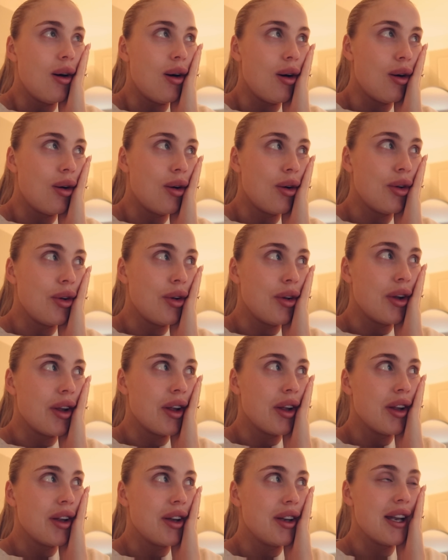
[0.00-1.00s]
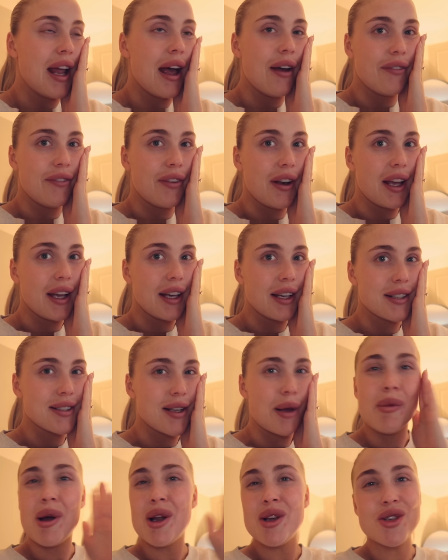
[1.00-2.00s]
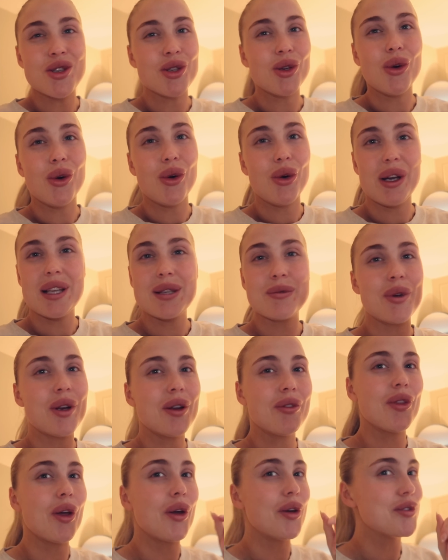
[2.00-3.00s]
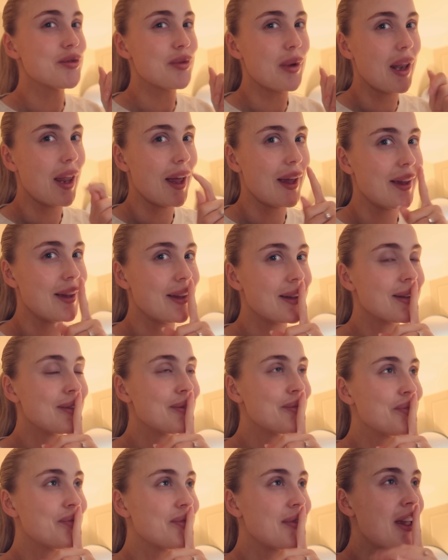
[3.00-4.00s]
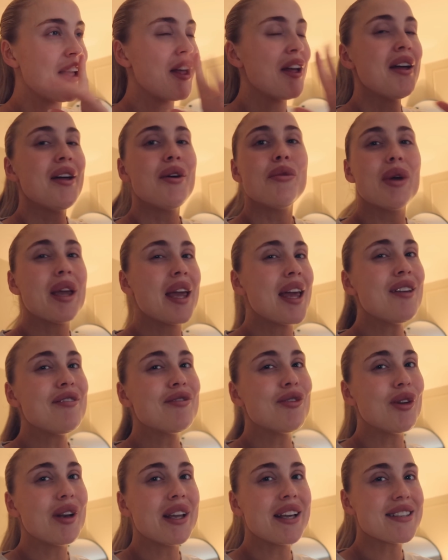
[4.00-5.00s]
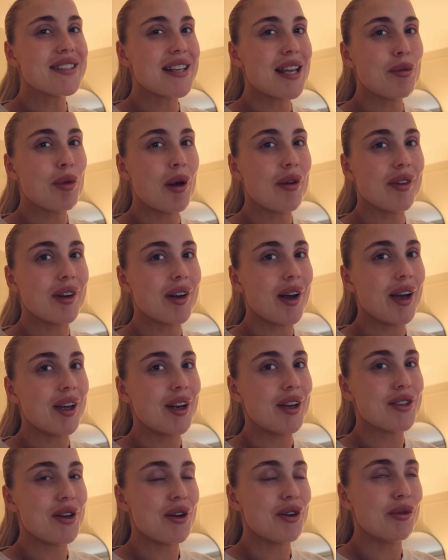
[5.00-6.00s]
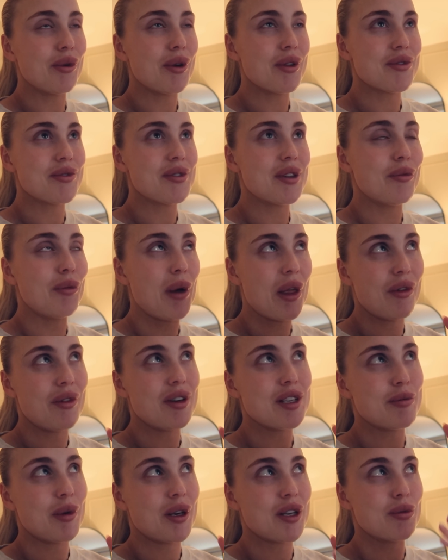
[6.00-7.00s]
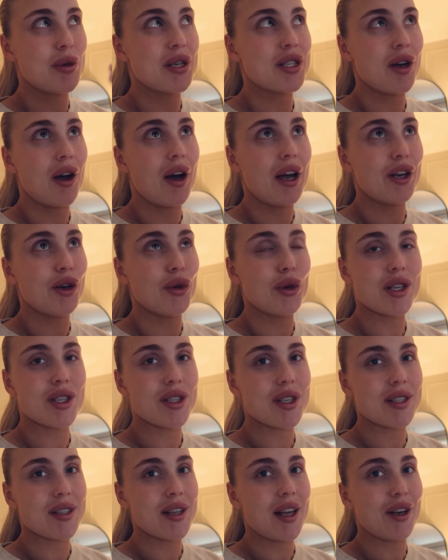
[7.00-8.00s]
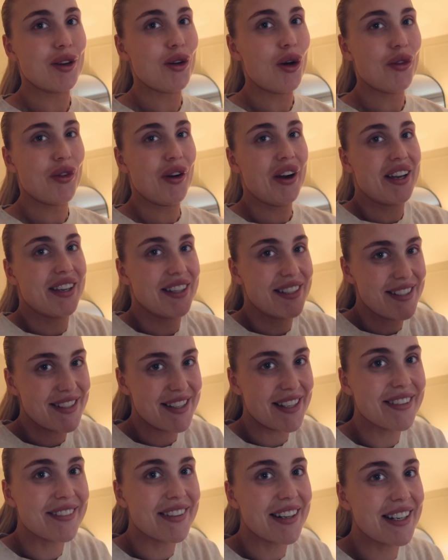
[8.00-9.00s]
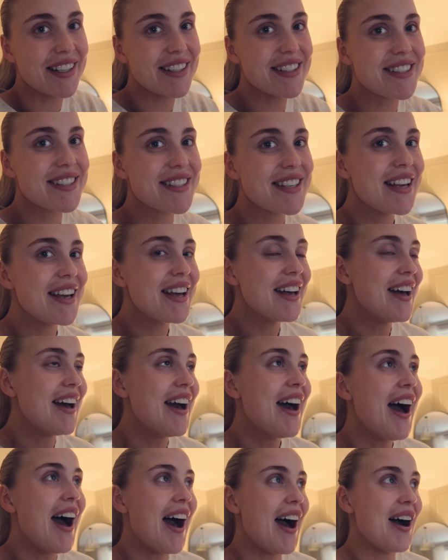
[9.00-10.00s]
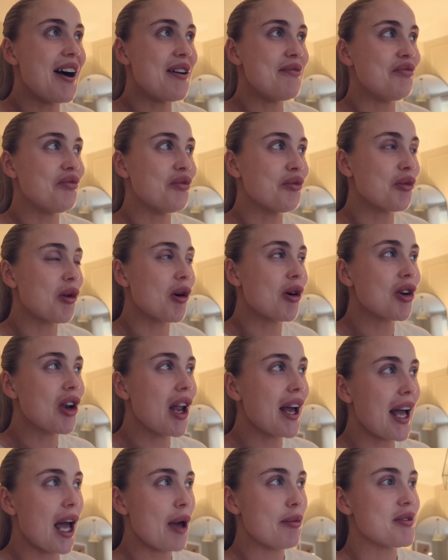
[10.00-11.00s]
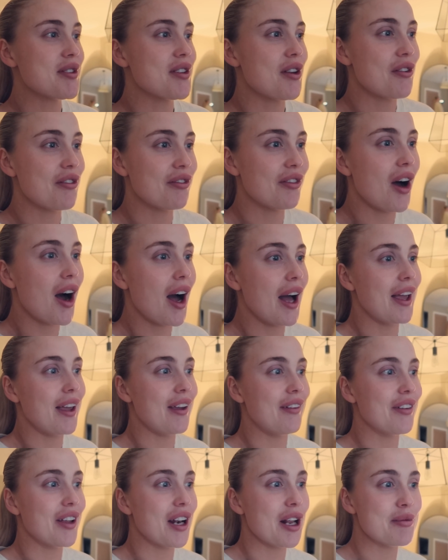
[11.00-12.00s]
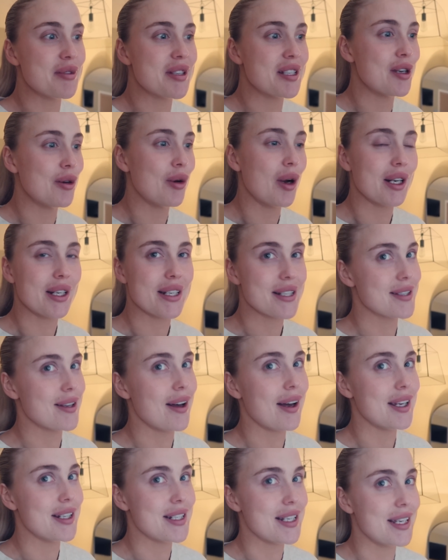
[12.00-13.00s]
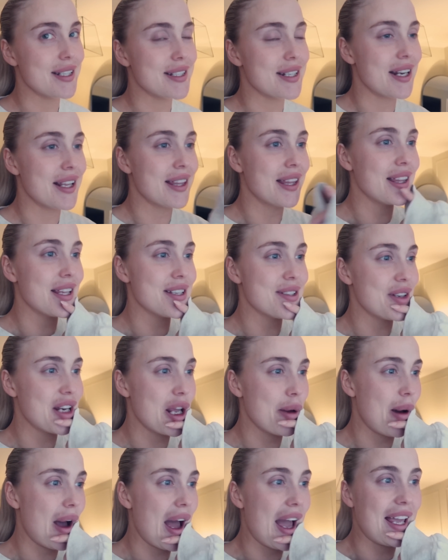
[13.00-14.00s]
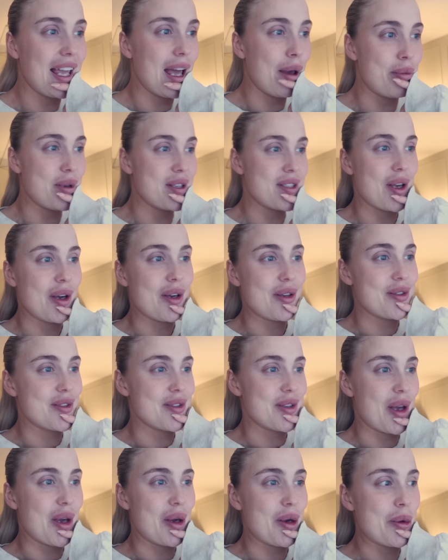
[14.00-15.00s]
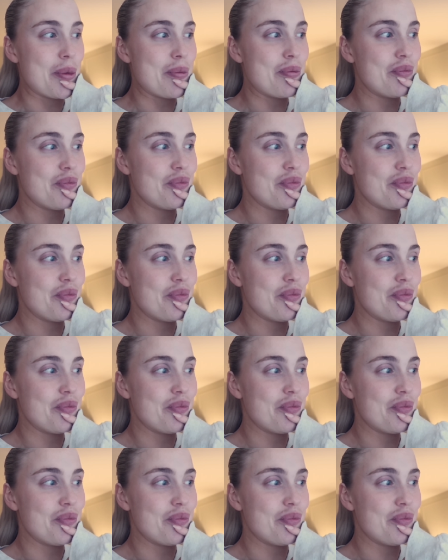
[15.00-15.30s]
on Netflix. I'm unsure, it's one of those where like We keep falling asleep every night, and I don't know whether it's because we're tired or it's just like not a very good series. Um, we're on like episode five and I'm still undecided, and I think there's only about eight episodes, so